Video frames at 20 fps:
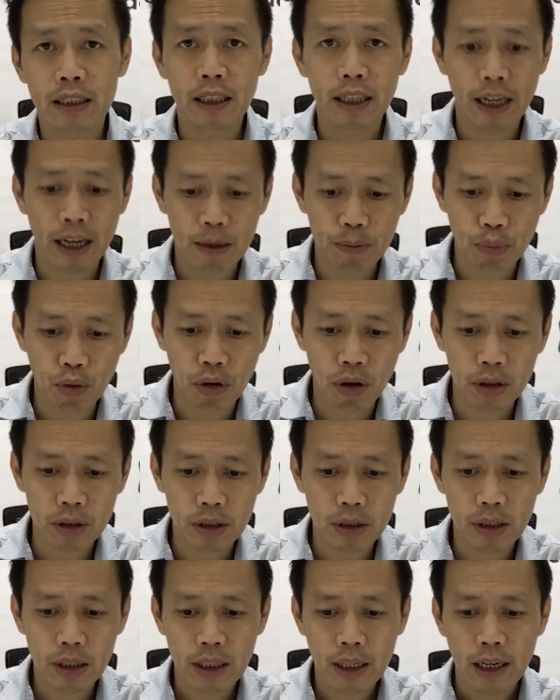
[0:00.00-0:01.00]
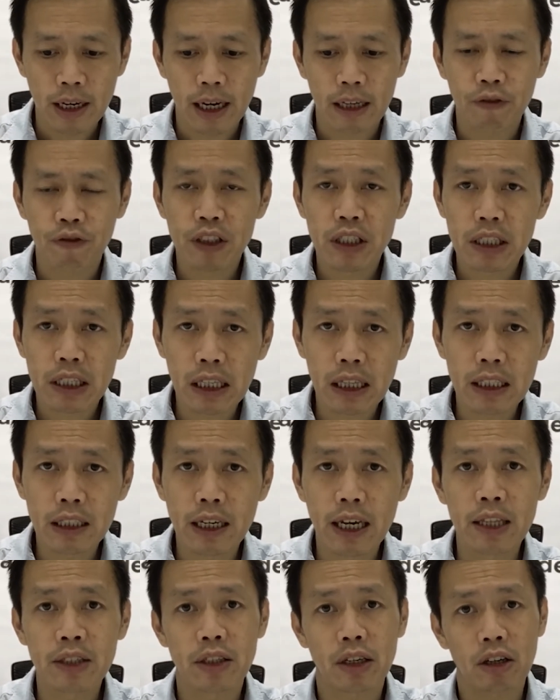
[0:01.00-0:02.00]
the airport and
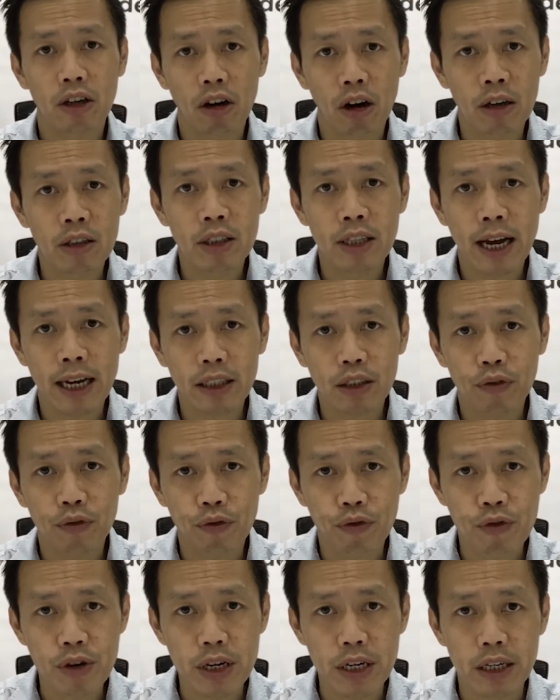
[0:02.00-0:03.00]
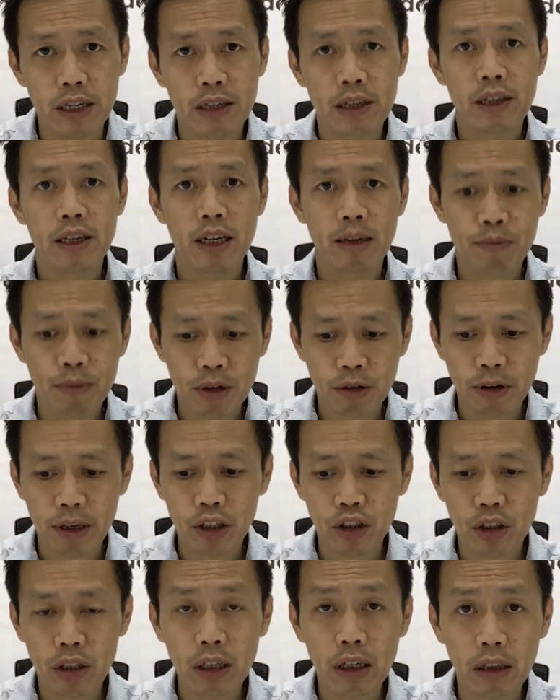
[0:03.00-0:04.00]
facilitates a contact-free
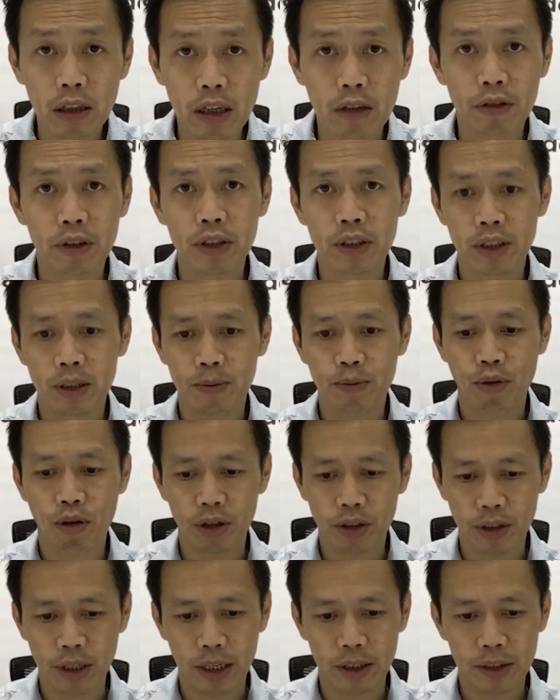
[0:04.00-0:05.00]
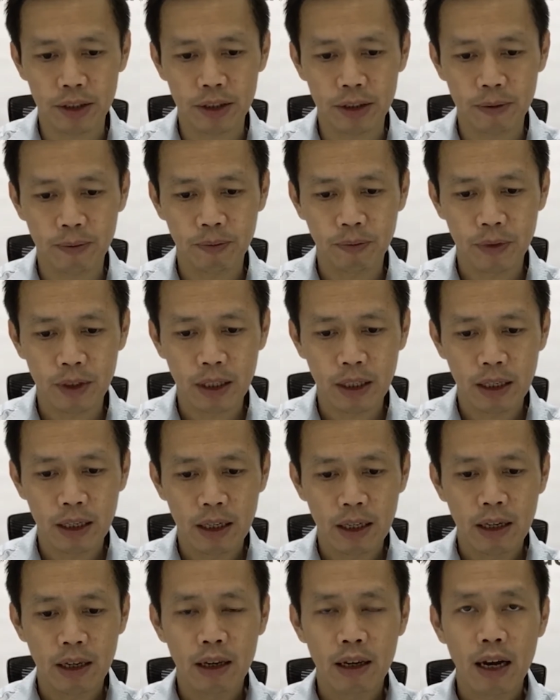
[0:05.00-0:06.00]
immigration clearance process.
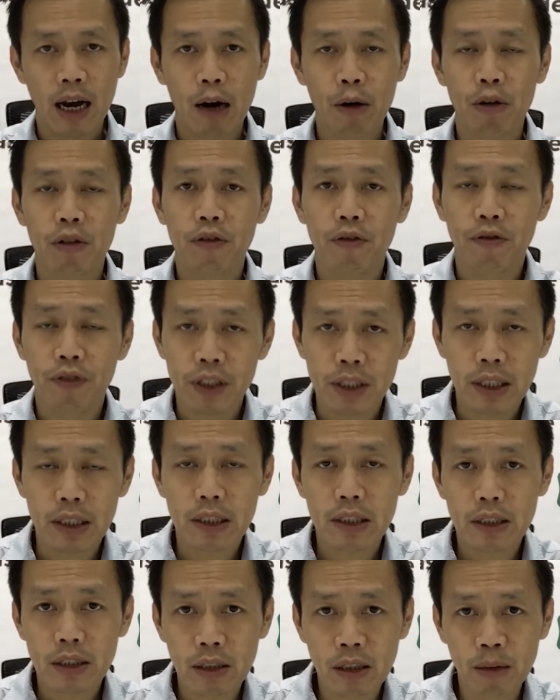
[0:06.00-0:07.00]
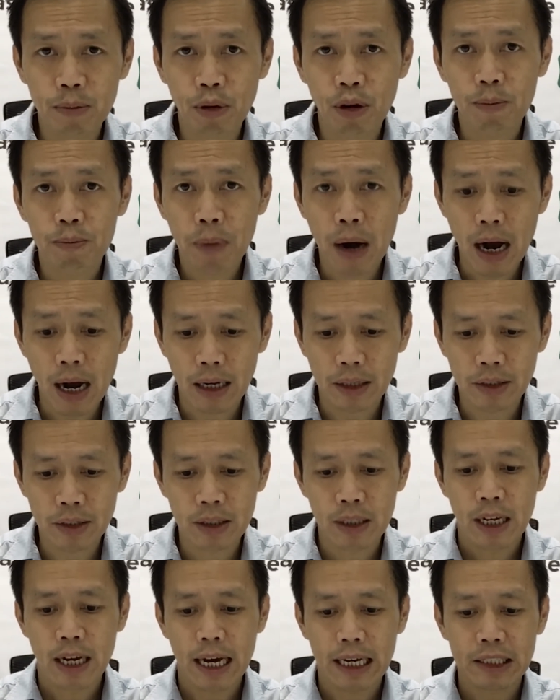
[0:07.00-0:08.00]
Our Visit Singapore Pass
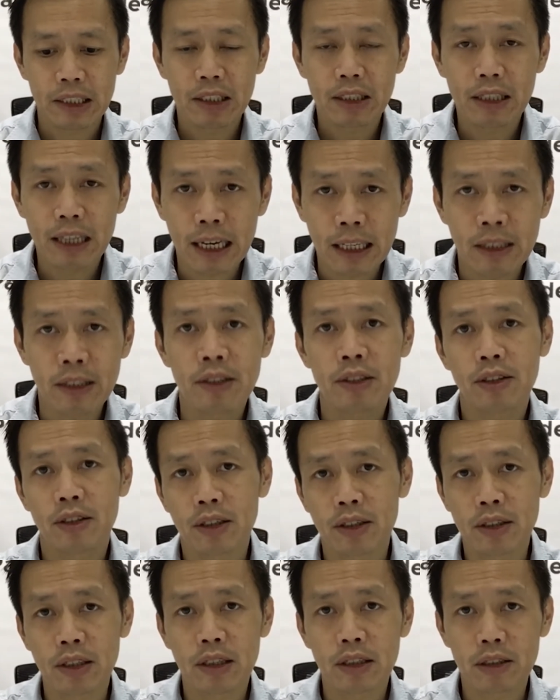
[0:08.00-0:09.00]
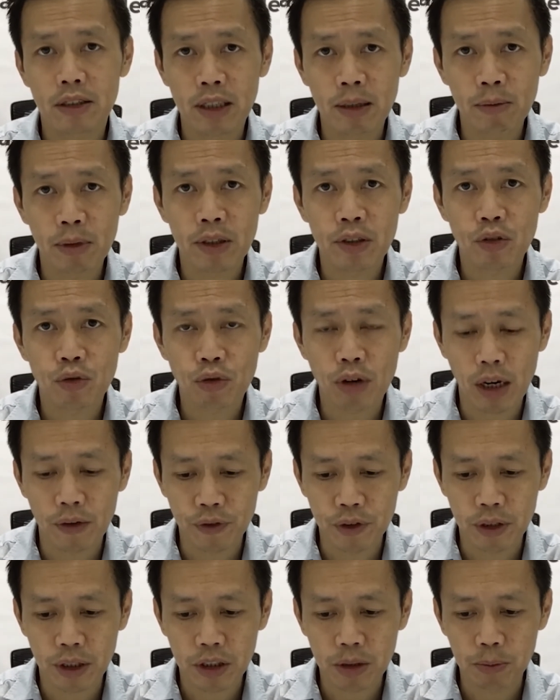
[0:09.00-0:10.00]
extends this seamless
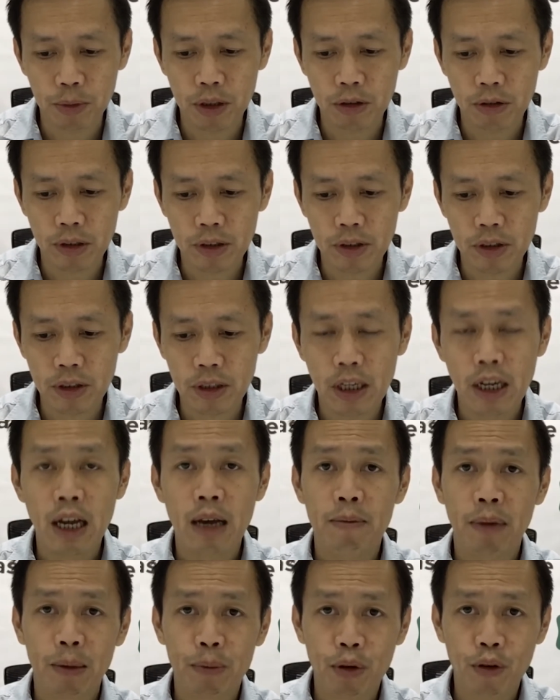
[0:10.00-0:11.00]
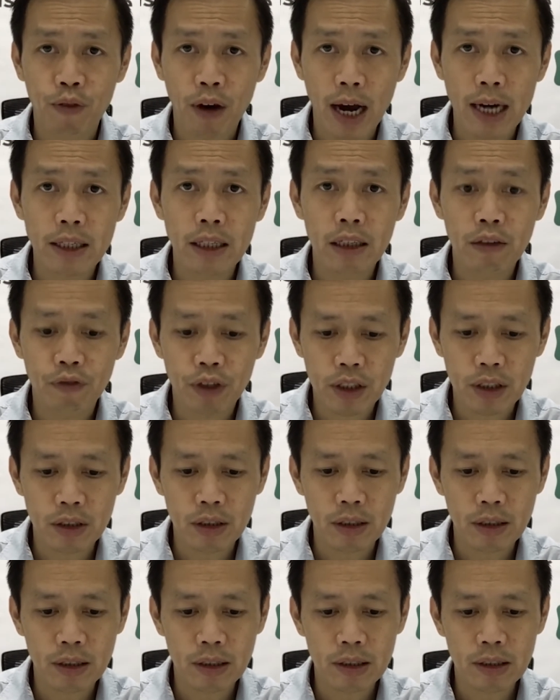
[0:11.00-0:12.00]
travel experience by providing
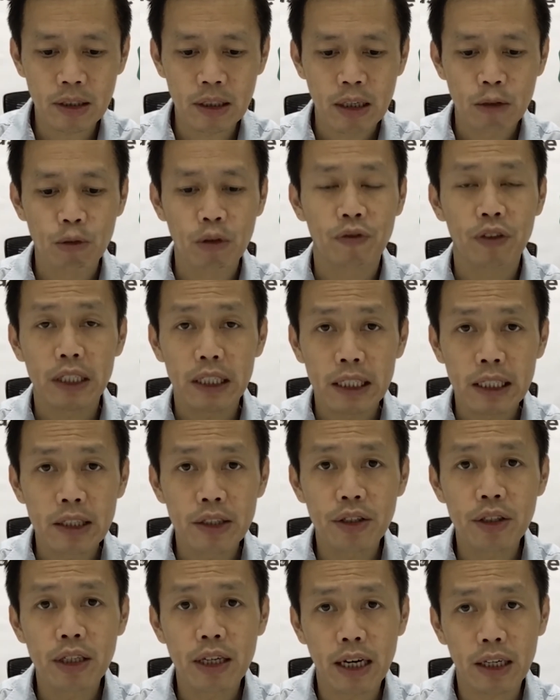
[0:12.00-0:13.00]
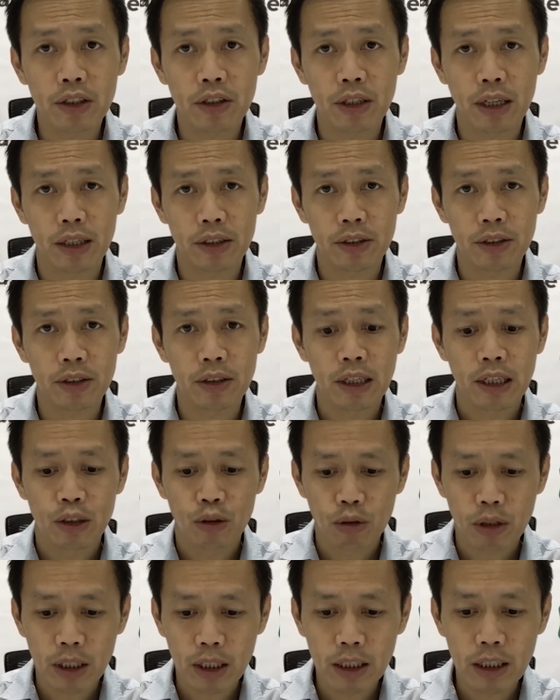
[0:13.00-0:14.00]
visitors with easy access to
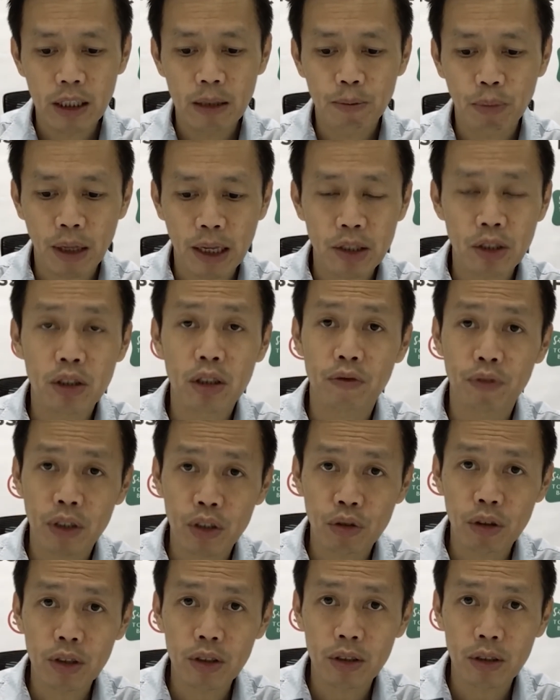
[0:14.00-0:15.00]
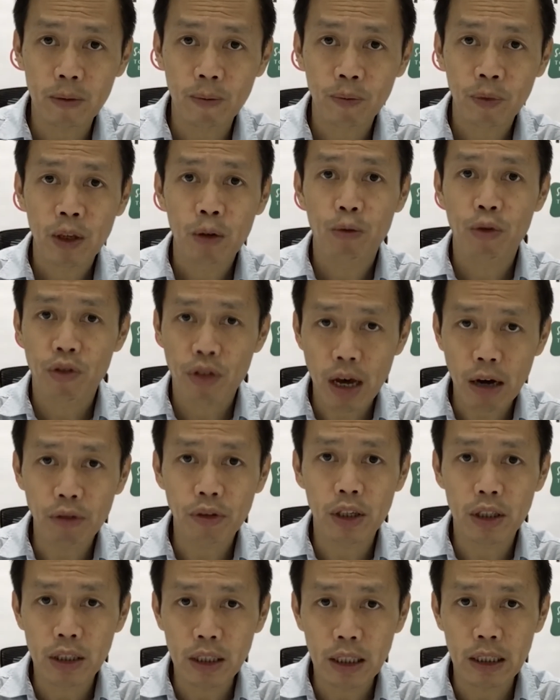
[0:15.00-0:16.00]
key places of interest without the
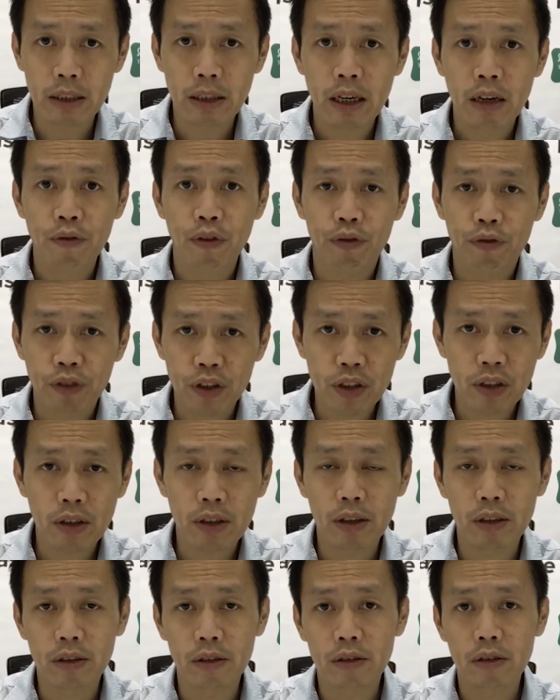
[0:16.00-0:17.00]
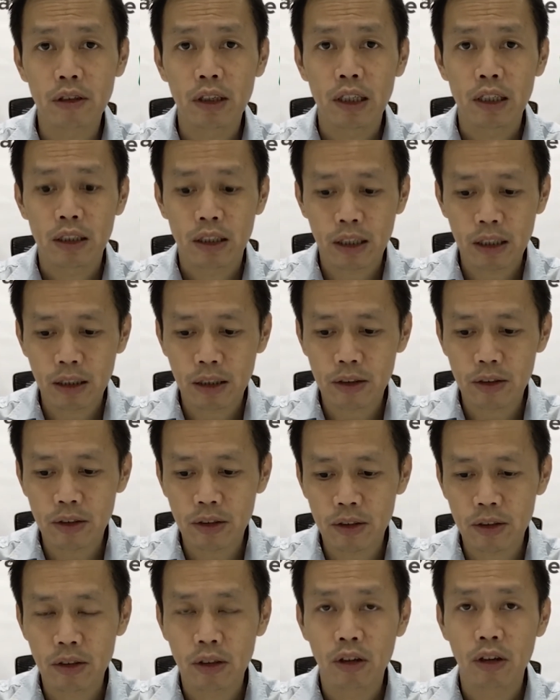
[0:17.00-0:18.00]
need for physical
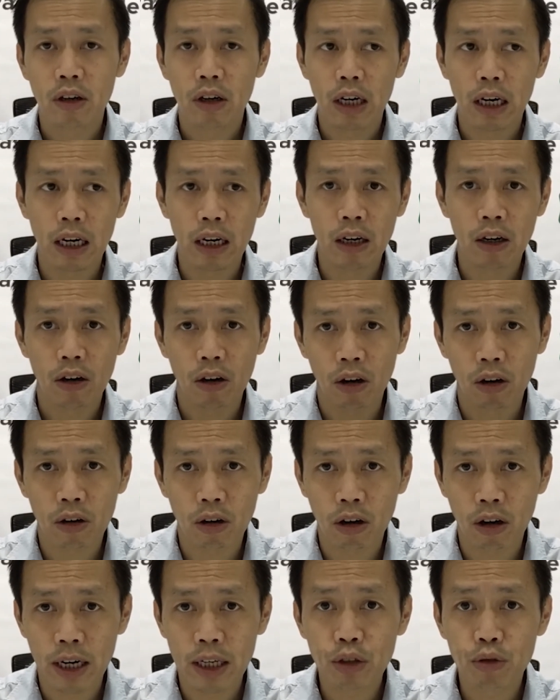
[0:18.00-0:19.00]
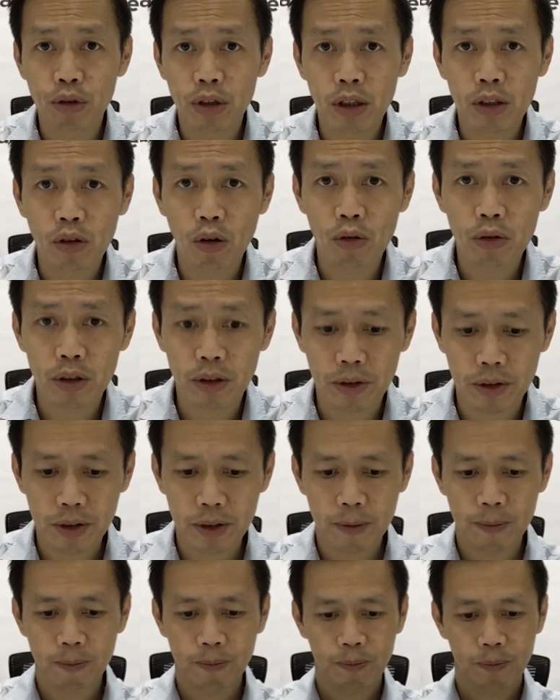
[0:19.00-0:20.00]
tickets or entry tokens.